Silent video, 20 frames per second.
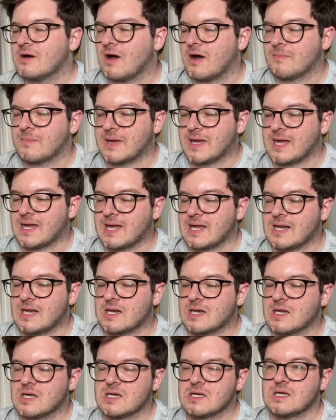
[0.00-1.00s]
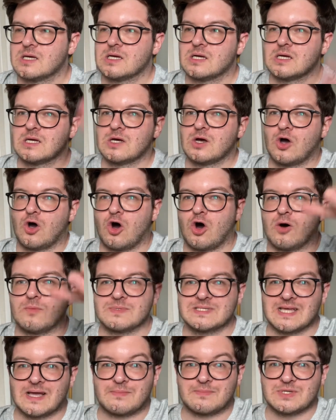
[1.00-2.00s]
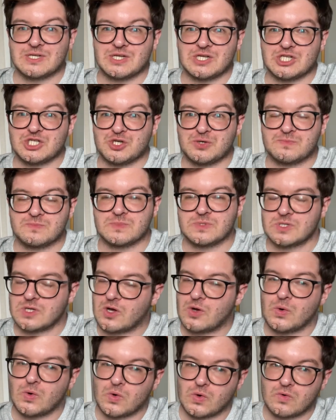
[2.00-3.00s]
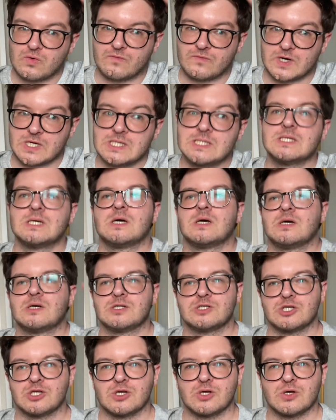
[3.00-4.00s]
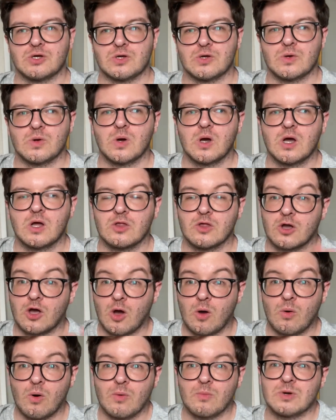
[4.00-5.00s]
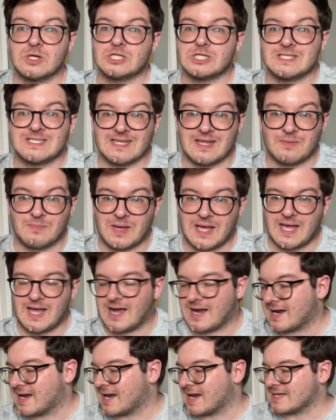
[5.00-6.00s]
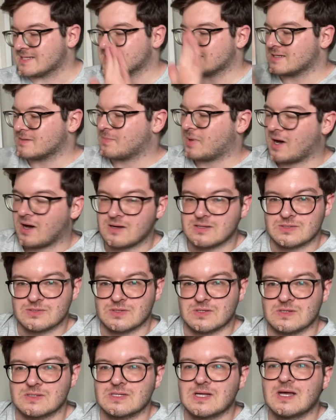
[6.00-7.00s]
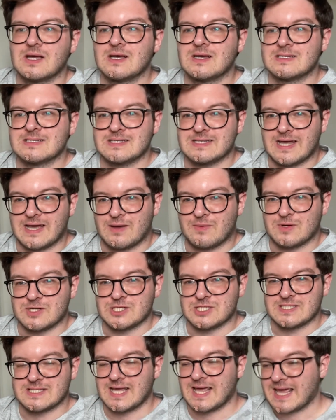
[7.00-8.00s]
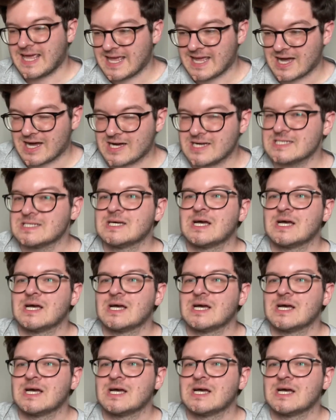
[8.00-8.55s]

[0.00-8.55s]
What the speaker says: Been hop, skipped and I jumped over to the co-op, which is near me, and collected a parcel today, which is here,